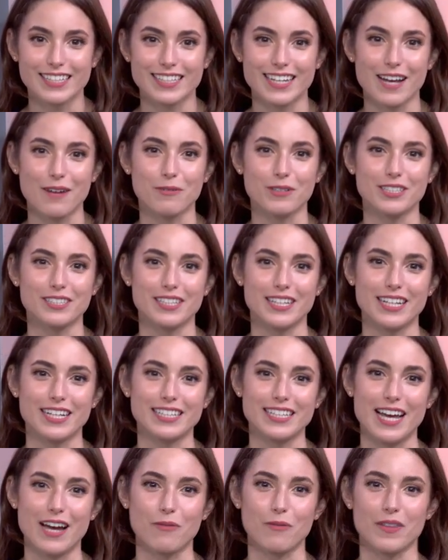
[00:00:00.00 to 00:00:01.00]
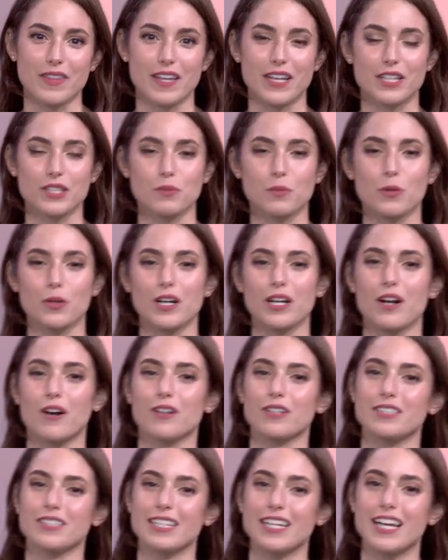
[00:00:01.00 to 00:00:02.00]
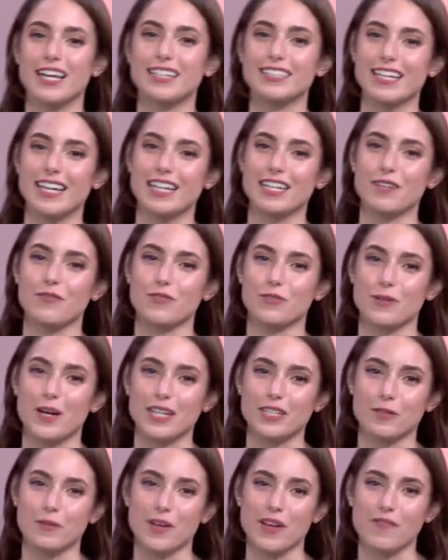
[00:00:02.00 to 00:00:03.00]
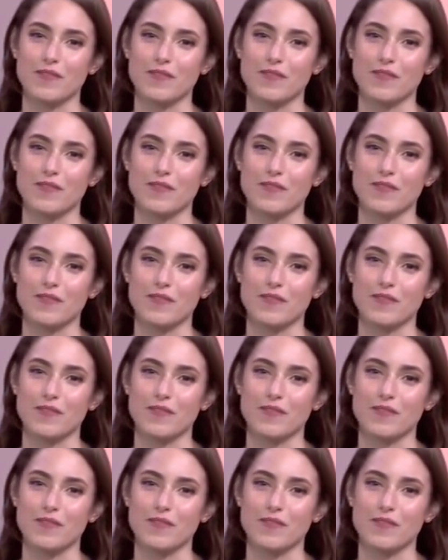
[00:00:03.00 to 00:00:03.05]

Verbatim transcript: Today, we're sitting down with the Explore at RC executive director.